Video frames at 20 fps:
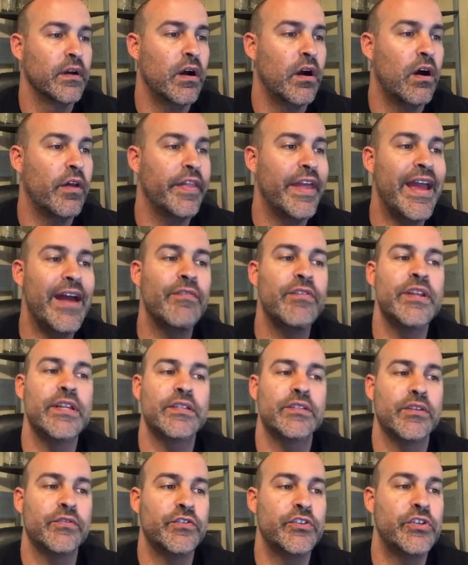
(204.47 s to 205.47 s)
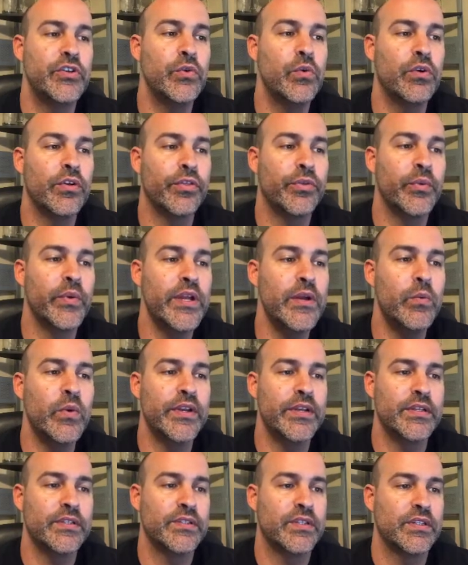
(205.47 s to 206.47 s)
On the evidence of two or three
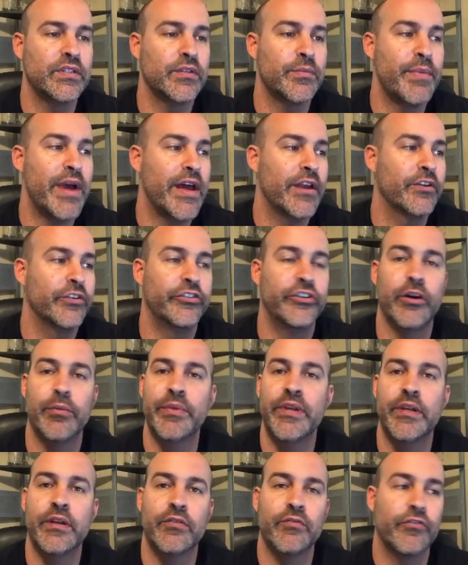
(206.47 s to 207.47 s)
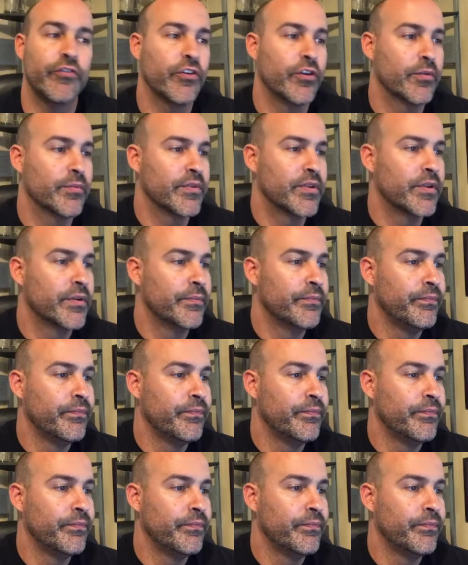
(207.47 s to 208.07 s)
witnesses, a matter shall be confirmed.